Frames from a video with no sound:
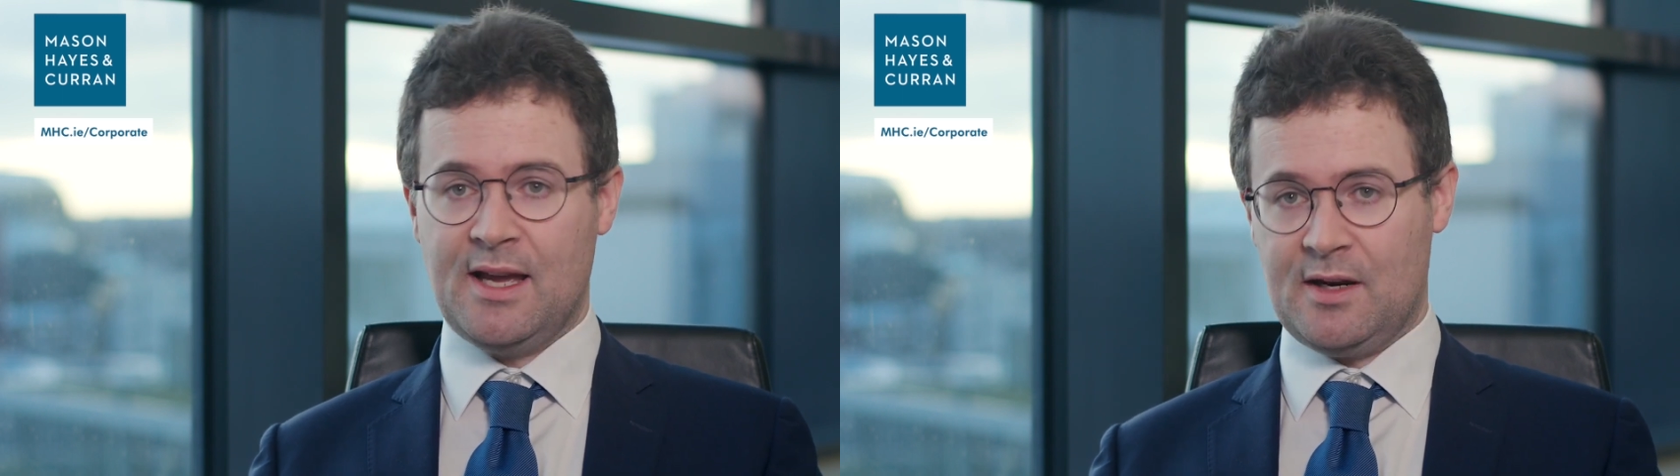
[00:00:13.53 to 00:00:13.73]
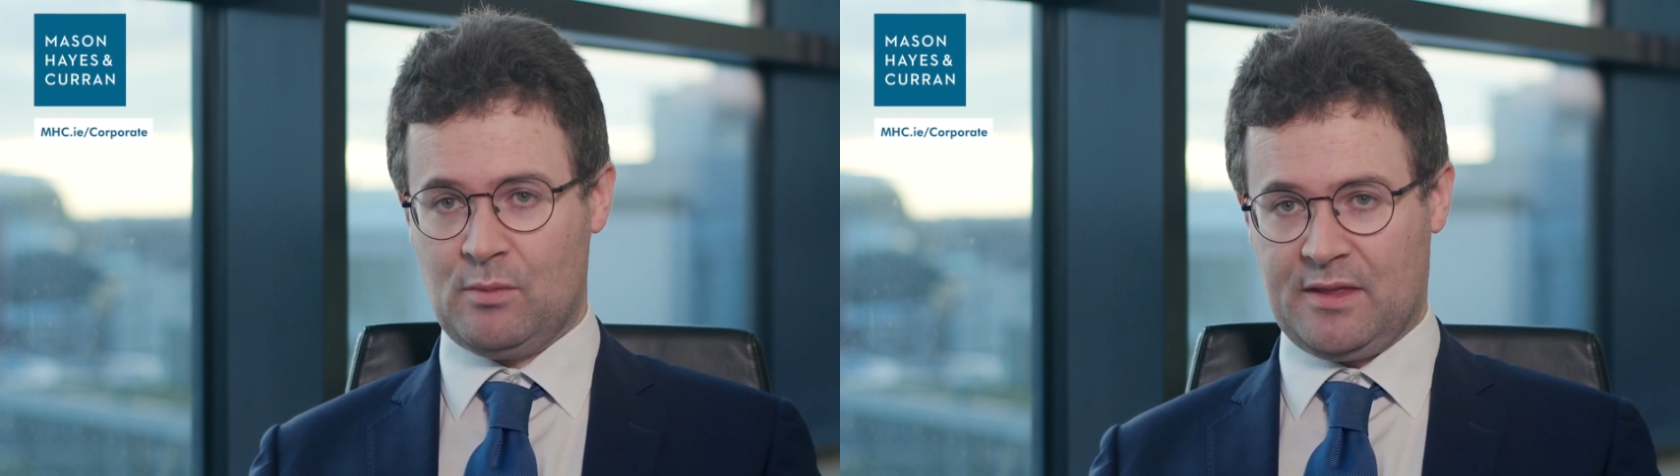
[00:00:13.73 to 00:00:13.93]

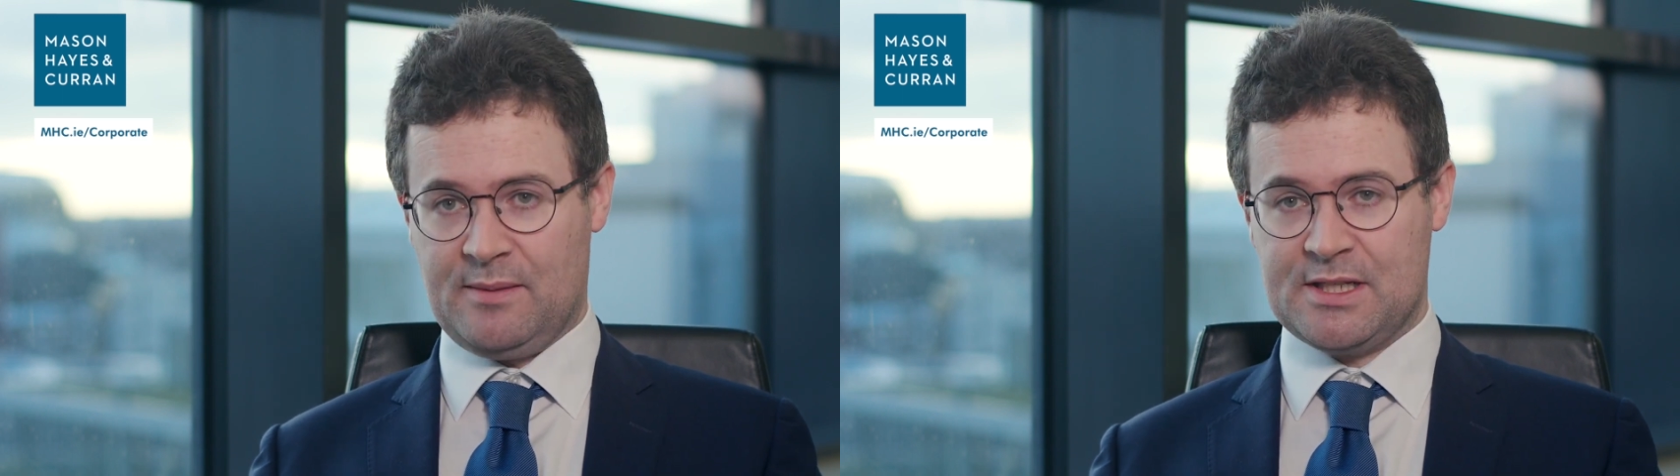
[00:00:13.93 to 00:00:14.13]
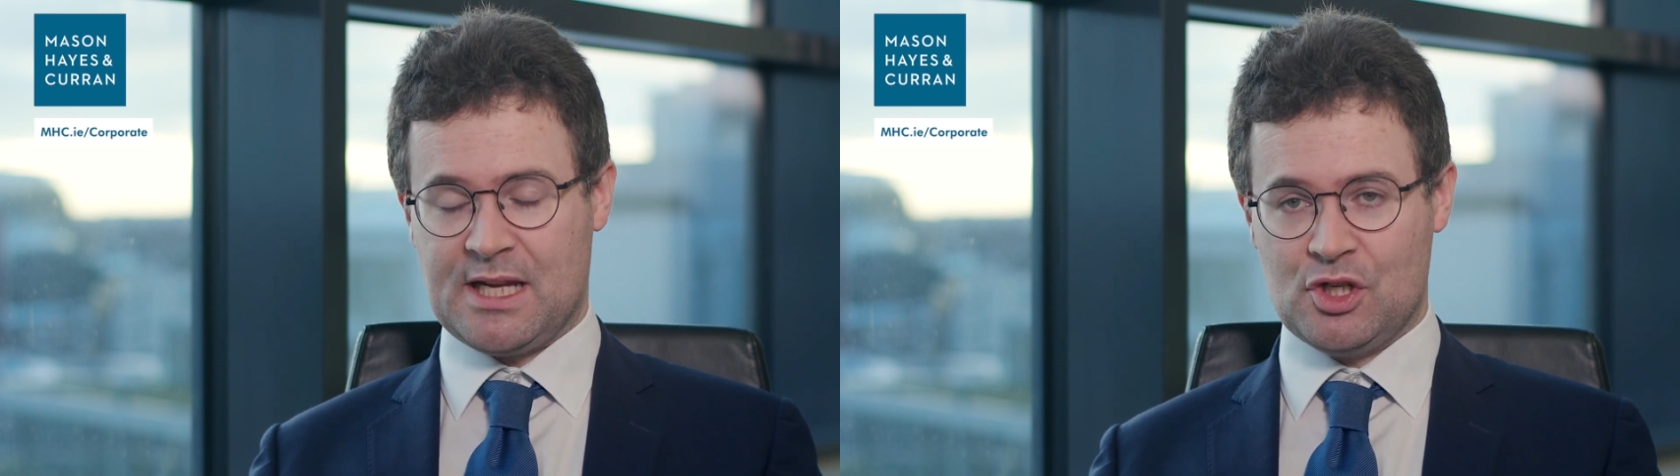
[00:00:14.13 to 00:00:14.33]
and what the
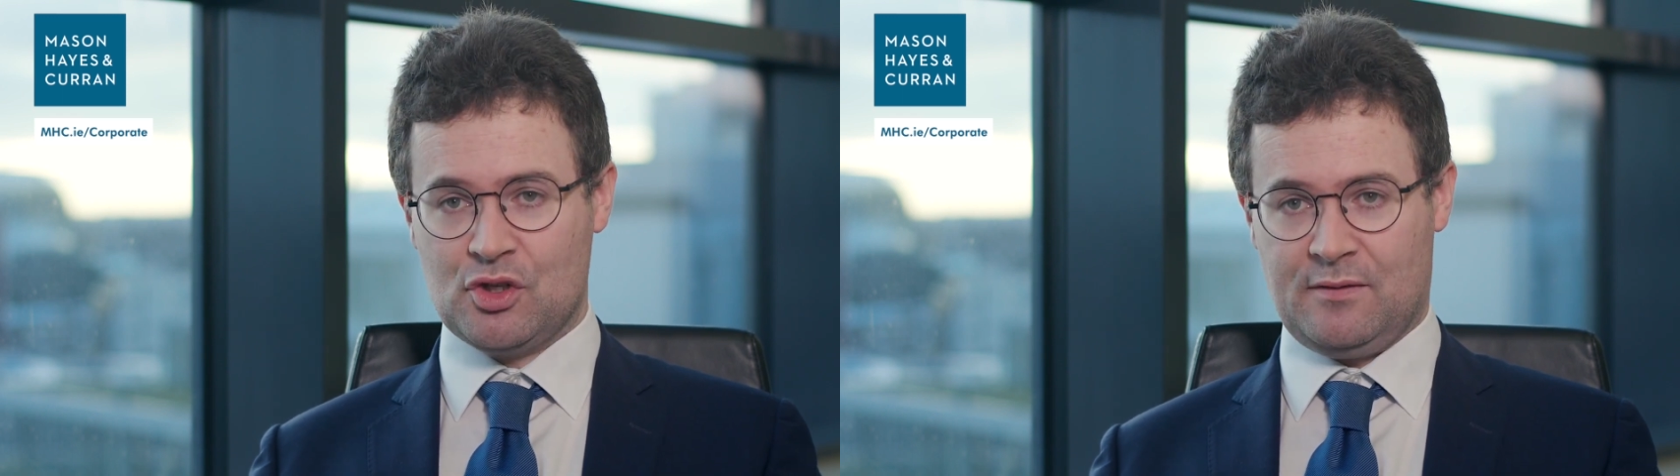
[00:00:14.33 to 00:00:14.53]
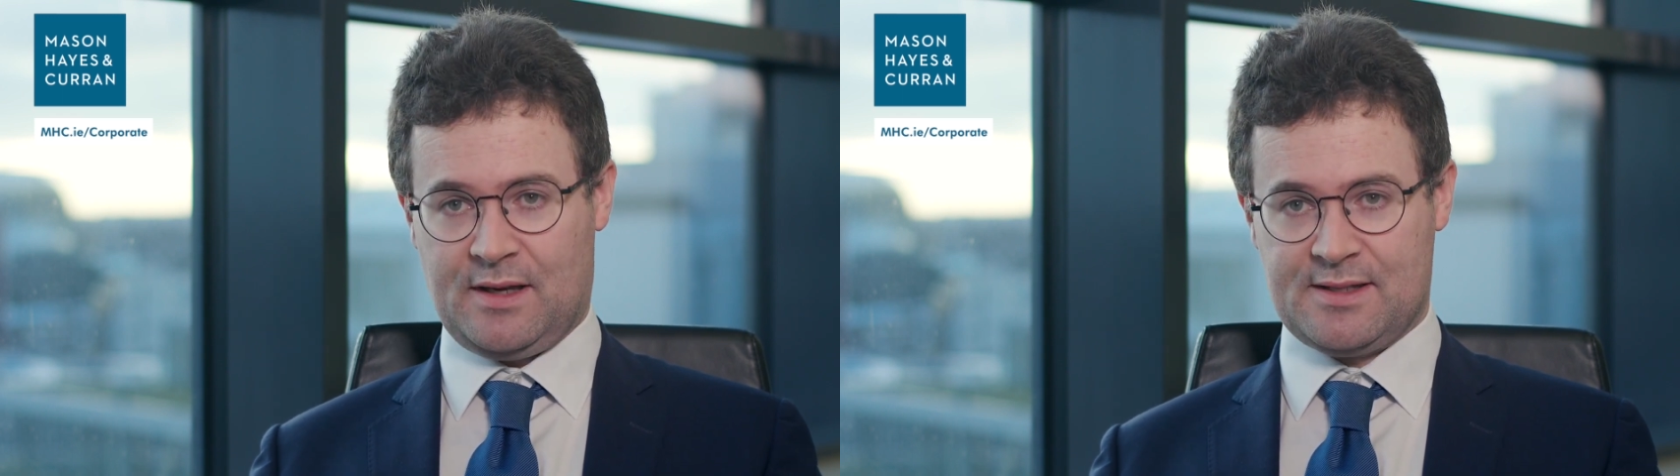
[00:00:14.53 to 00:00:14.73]

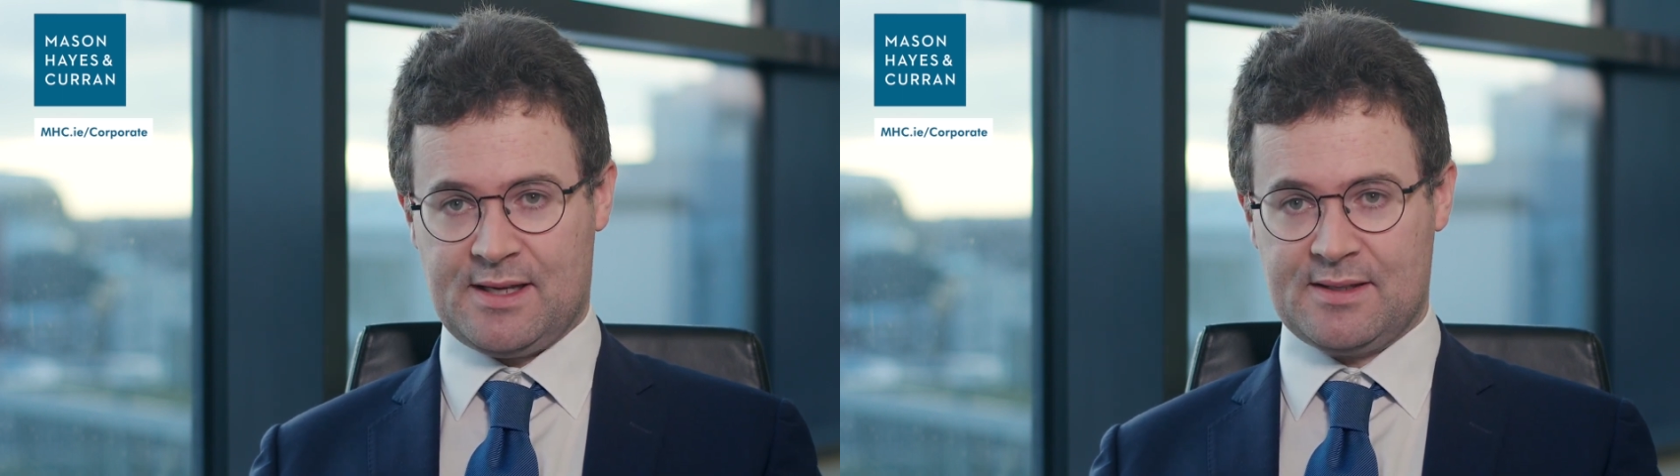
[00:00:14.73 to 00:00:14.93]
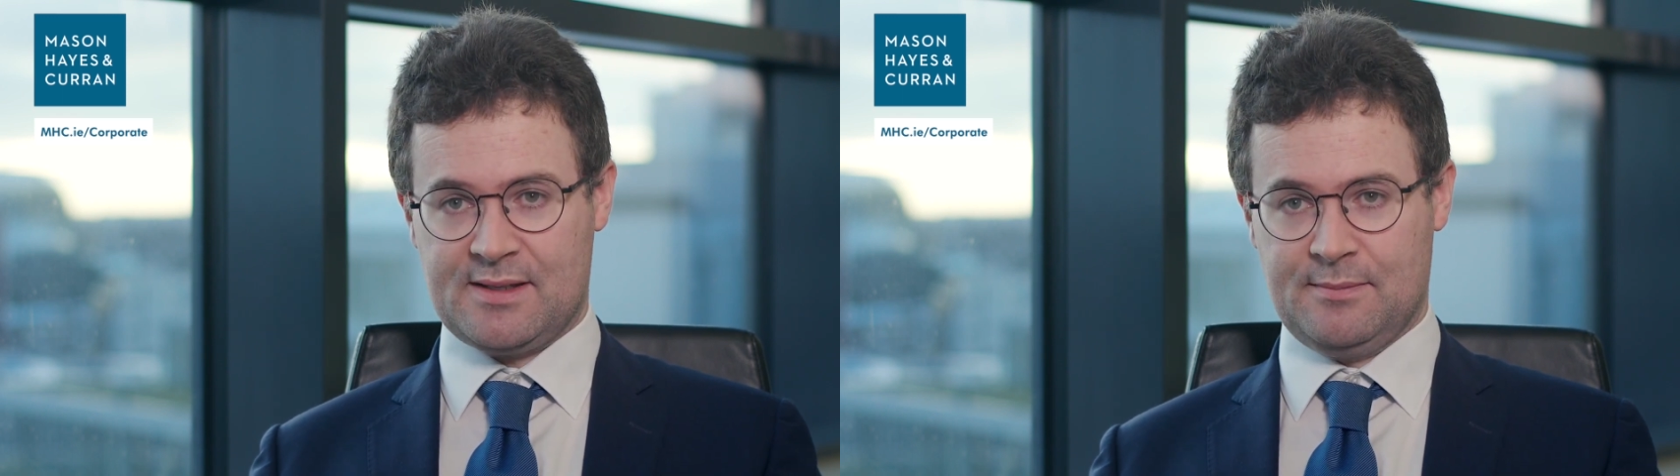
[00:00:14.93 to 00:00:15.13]
potential fix
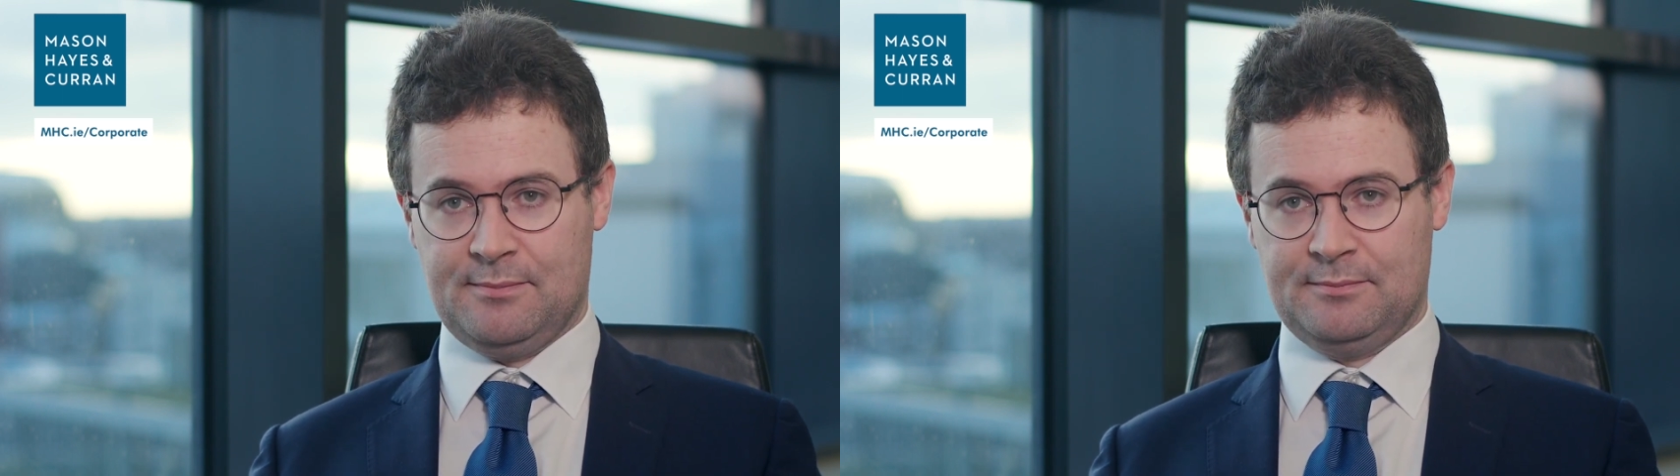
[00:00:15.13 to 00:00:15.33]
is.